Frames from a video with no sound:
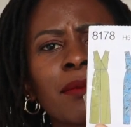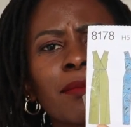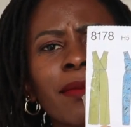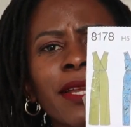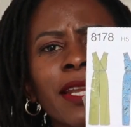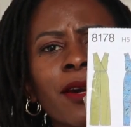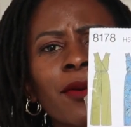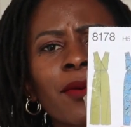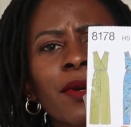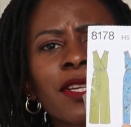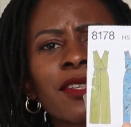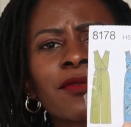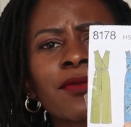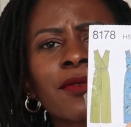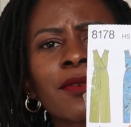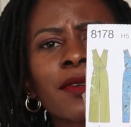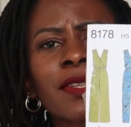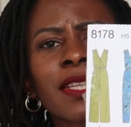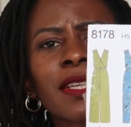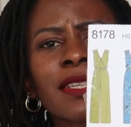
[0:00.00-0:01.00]
but I went
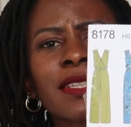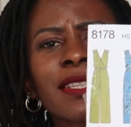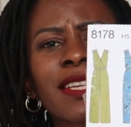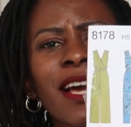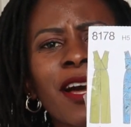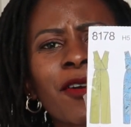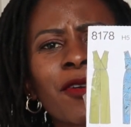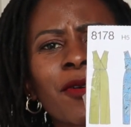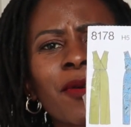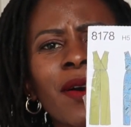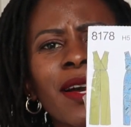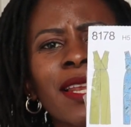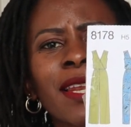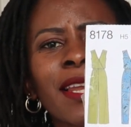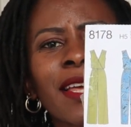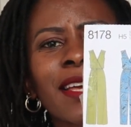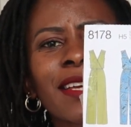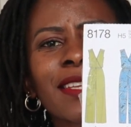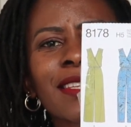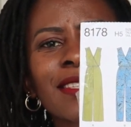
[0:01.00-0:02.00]
for the narrower
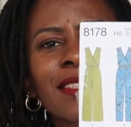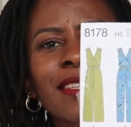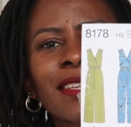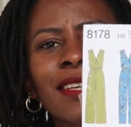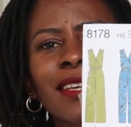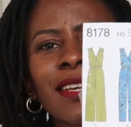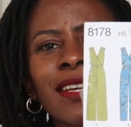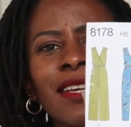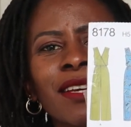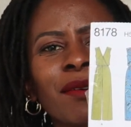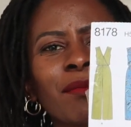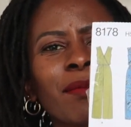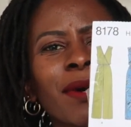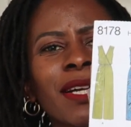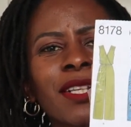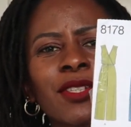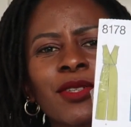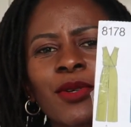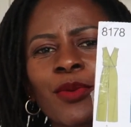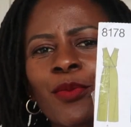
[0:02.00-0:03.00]
legs
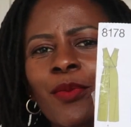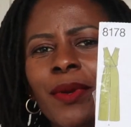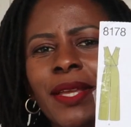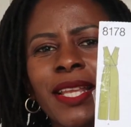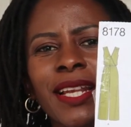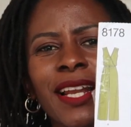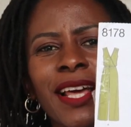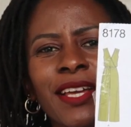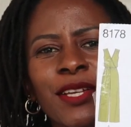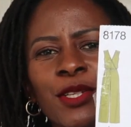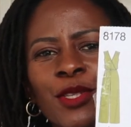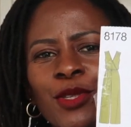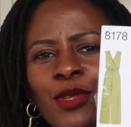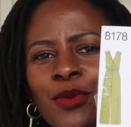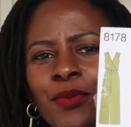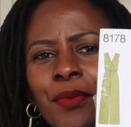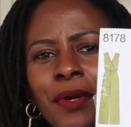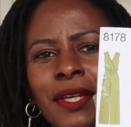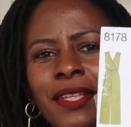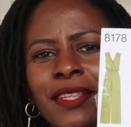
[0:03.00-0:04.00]
but don't be lied
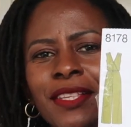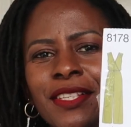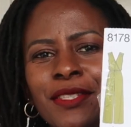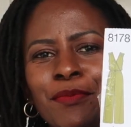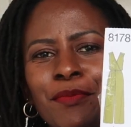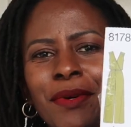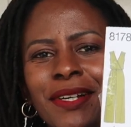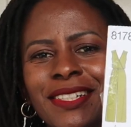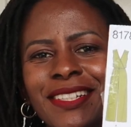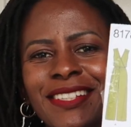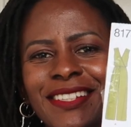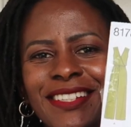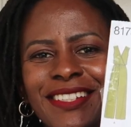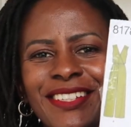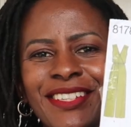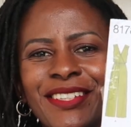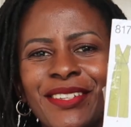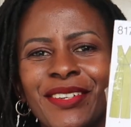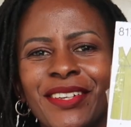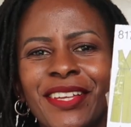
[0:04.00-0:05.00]
to by this
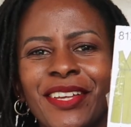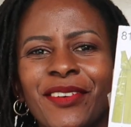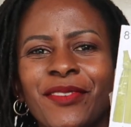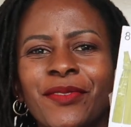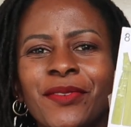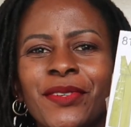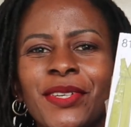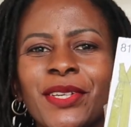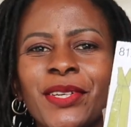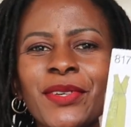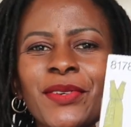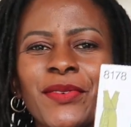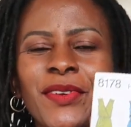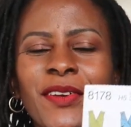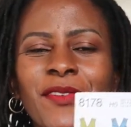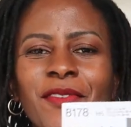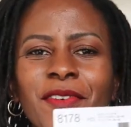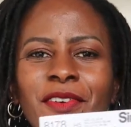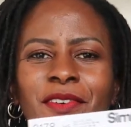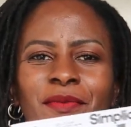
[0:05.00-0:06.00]
pattern if we
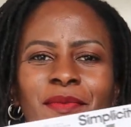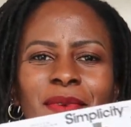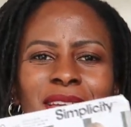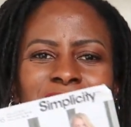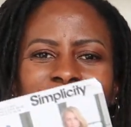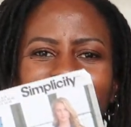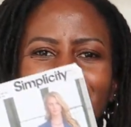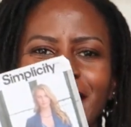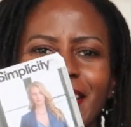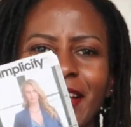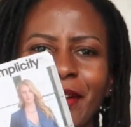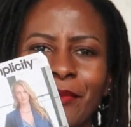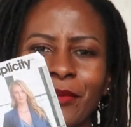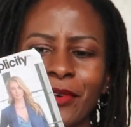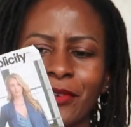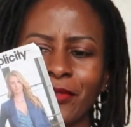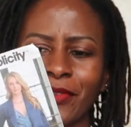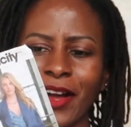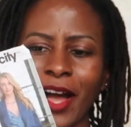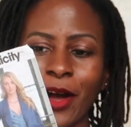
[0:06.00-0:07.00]
if we've made a
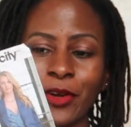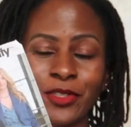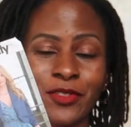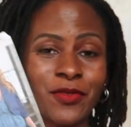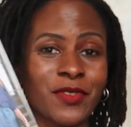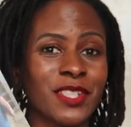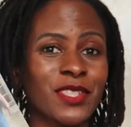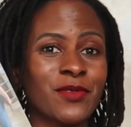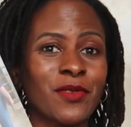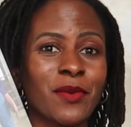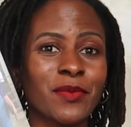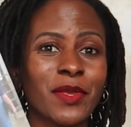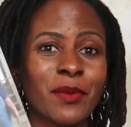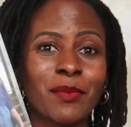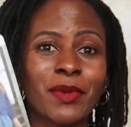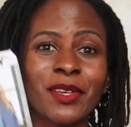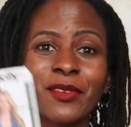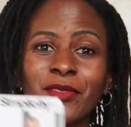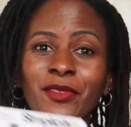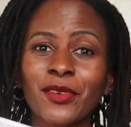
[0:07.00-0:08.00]
number of outfits from the
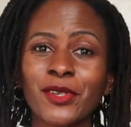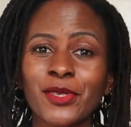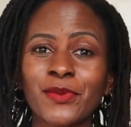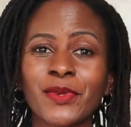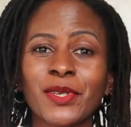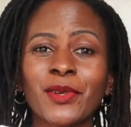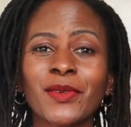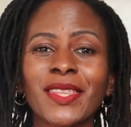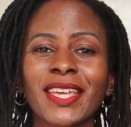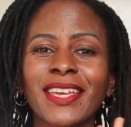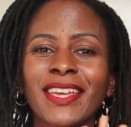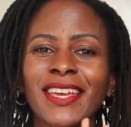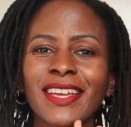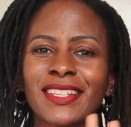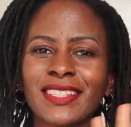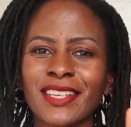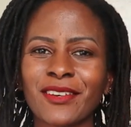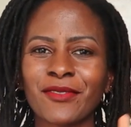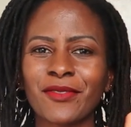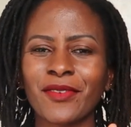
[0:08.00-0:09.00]
big fours we know they
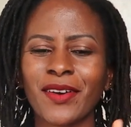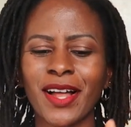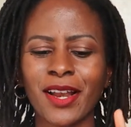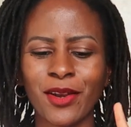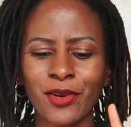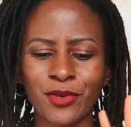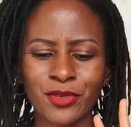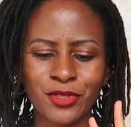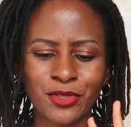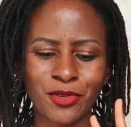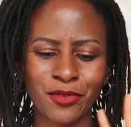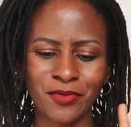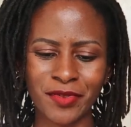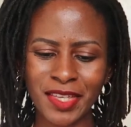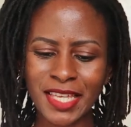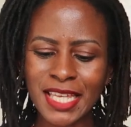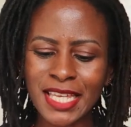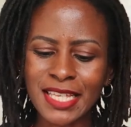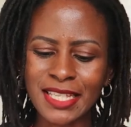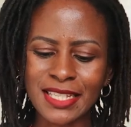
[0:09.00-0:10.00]
cater for a lot of
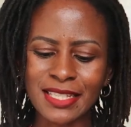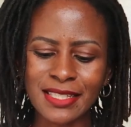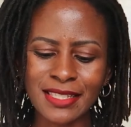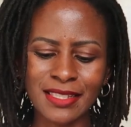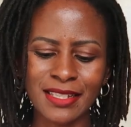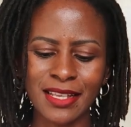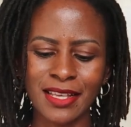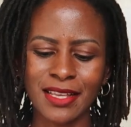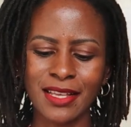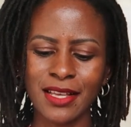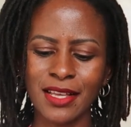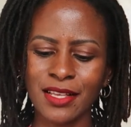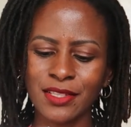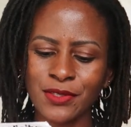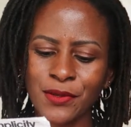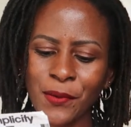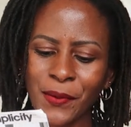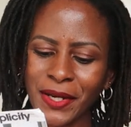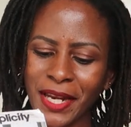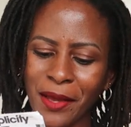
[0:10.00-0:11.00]
ease
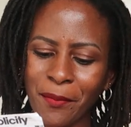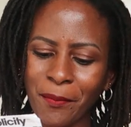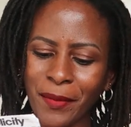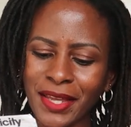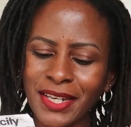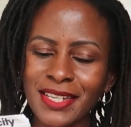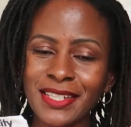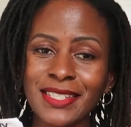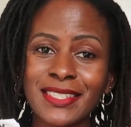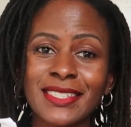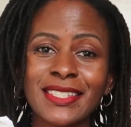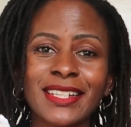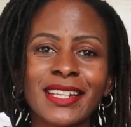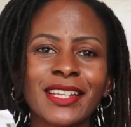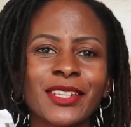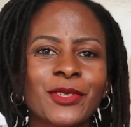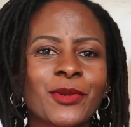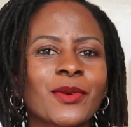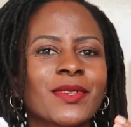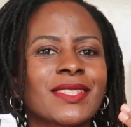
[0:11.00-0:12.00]
so when i made it still
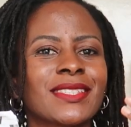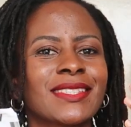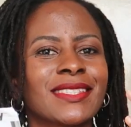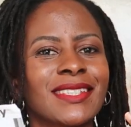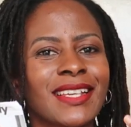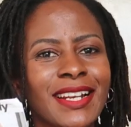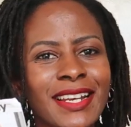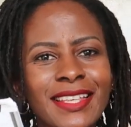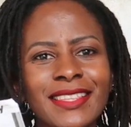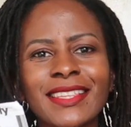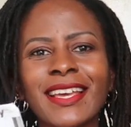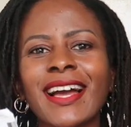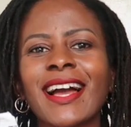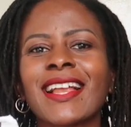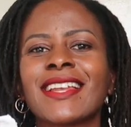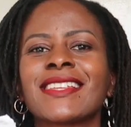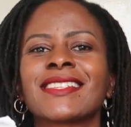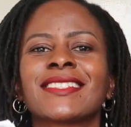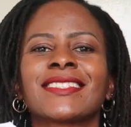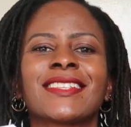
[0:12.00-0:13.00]
it was still in the
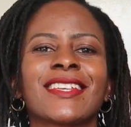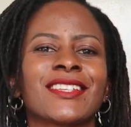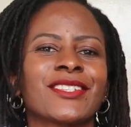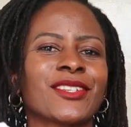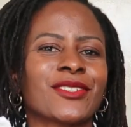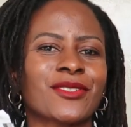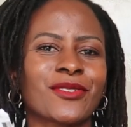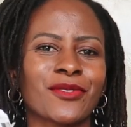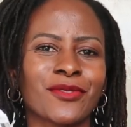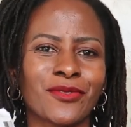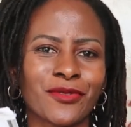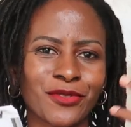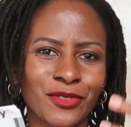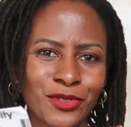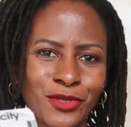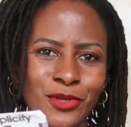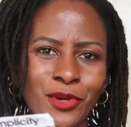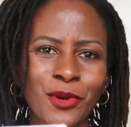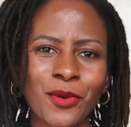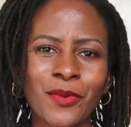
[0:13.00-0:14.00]
early stages of
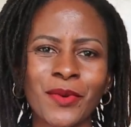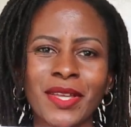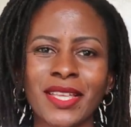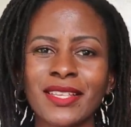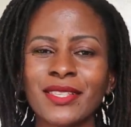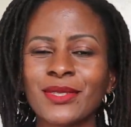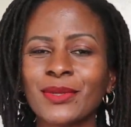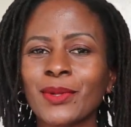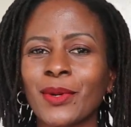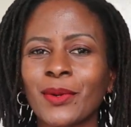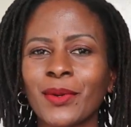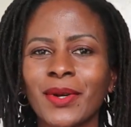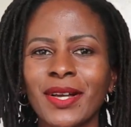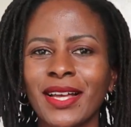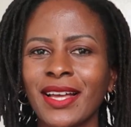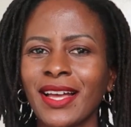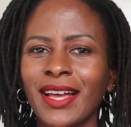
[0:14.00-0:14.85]
sewing so